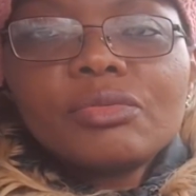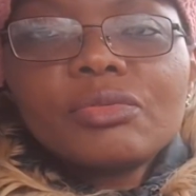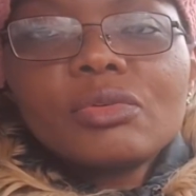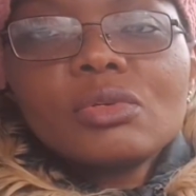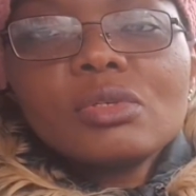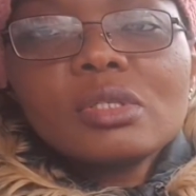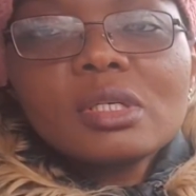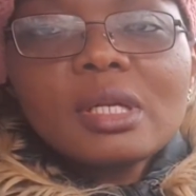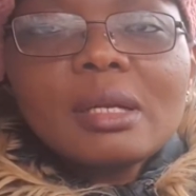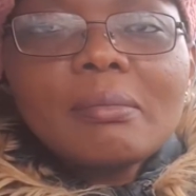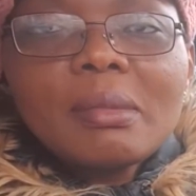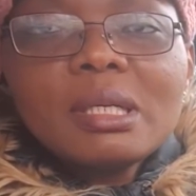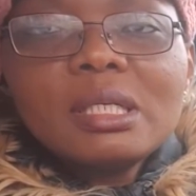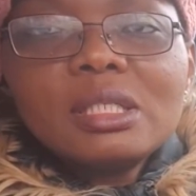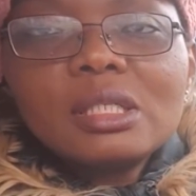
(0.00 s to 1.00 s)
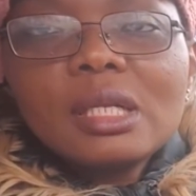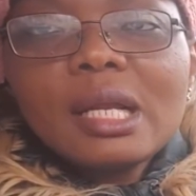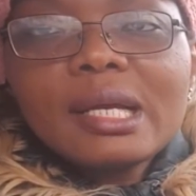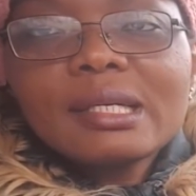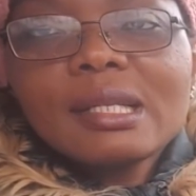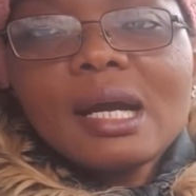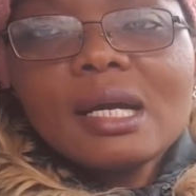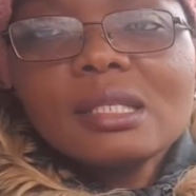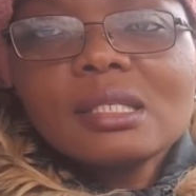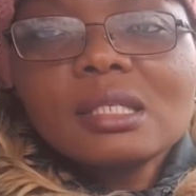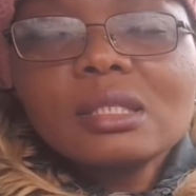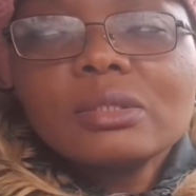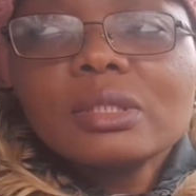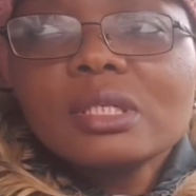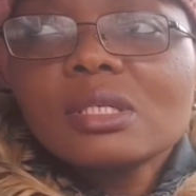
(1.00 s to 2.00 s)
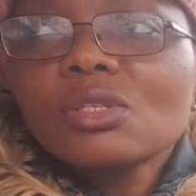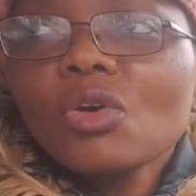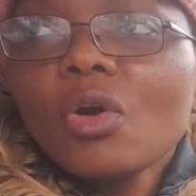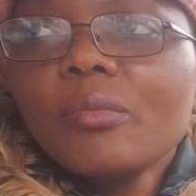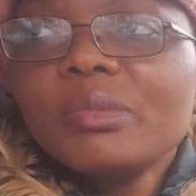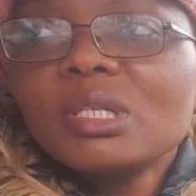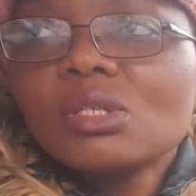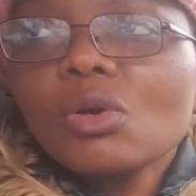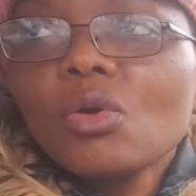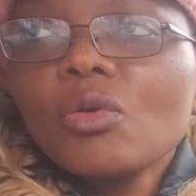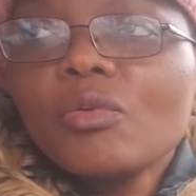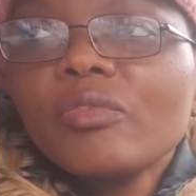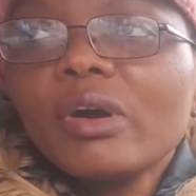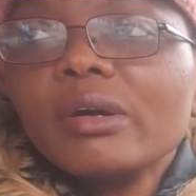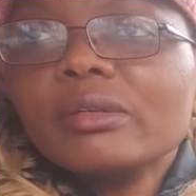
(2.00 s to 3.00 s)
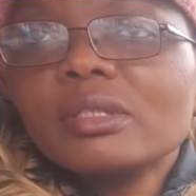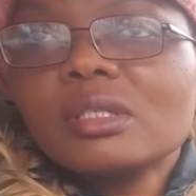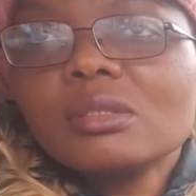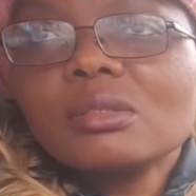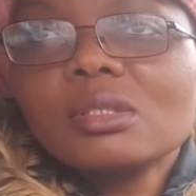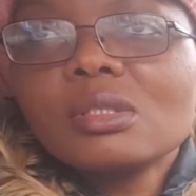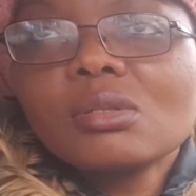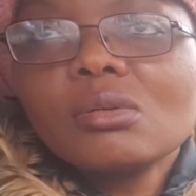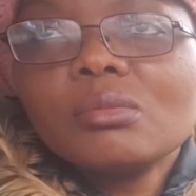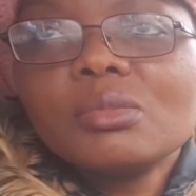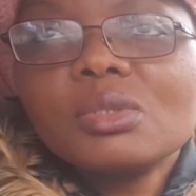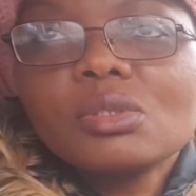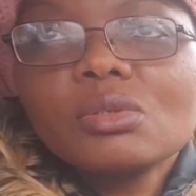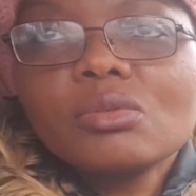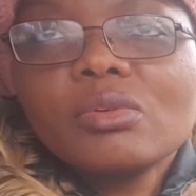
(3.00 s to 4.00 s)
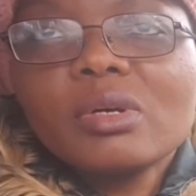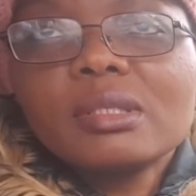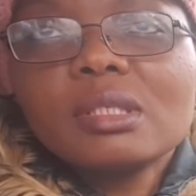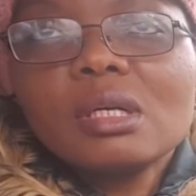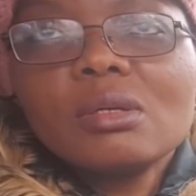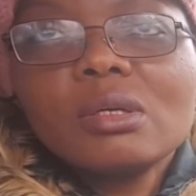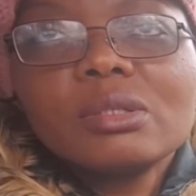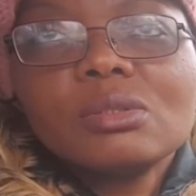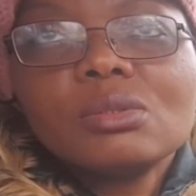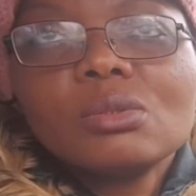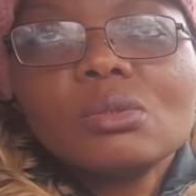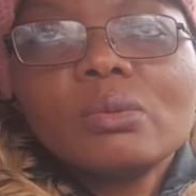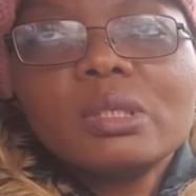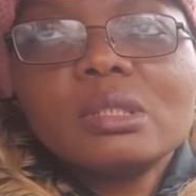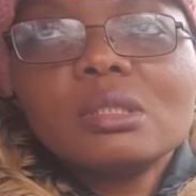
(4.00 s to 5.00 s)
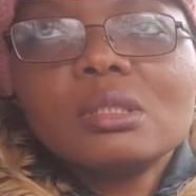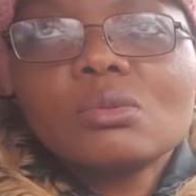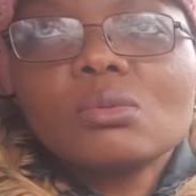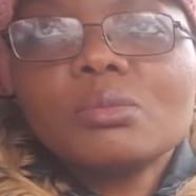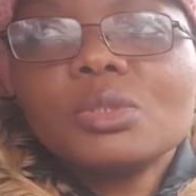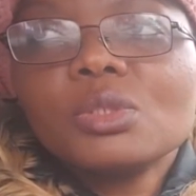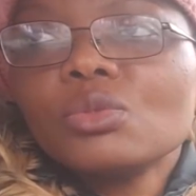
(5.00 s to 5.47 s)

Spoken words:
Frozen and manage it like that till the storm is over. I tell you, I don't know when this will be